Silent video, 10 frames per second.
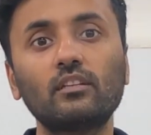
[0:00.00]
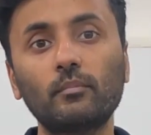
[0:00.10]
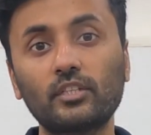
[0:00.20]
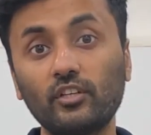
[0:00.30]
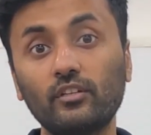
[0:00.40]
the
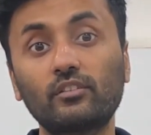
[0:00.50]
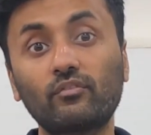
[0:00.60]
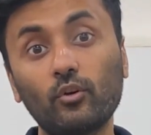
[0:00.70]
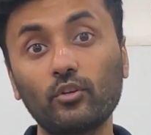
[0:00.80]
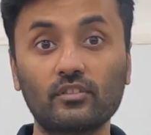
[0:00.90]
materials
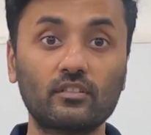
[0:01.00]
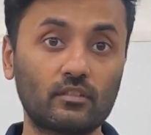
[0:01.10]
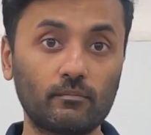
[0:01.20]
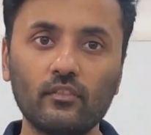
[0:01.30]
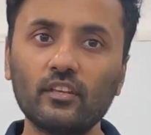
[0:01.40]
for your
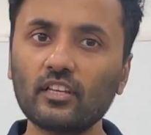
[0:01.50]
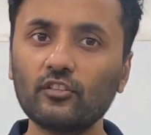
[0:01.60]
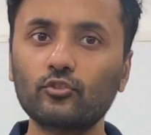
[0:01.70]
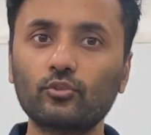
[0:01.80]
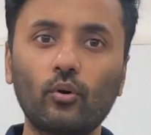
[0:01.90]
system. This
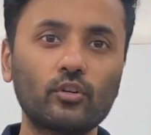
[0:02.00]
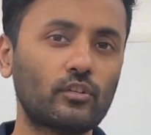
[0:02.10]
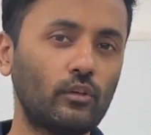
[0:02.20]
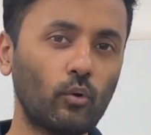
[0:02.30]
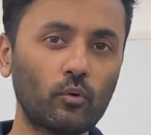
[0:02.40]
ensures
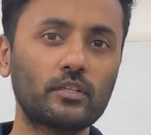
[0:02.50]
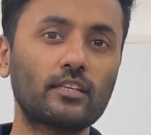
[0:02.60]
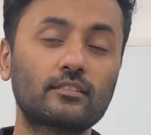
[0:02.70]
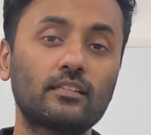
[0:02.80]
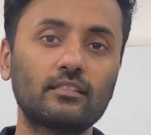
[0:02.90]
low
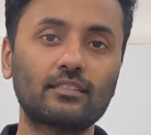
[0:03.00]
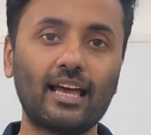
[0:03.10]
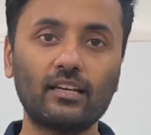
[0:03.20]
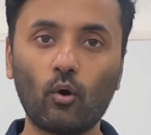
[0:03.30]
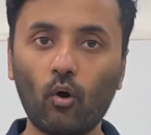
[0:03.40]
resistance
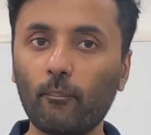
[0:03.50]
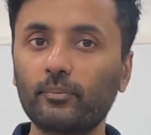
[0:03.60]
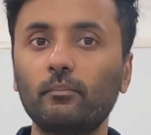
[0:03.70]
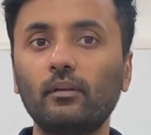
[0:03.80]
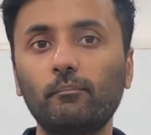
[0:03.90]
and
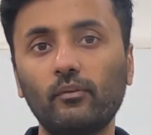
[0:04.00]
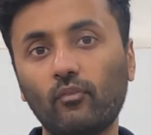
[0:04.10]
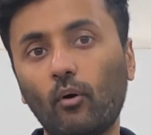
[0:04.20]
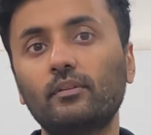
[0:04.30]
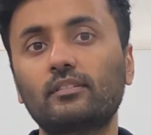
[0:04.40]
optimal
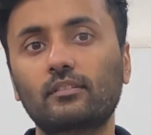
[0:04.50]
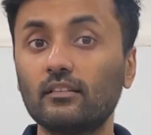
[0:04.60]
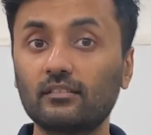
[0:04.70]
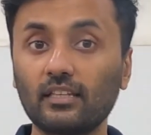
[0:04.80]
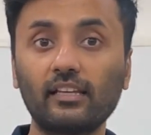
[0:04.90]
performance.
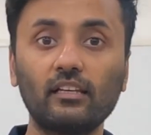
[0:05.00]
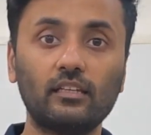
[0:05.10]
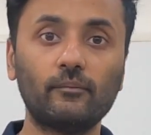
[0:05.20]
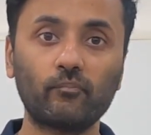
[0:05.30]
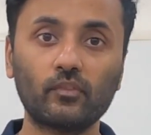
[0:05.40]
Secondly,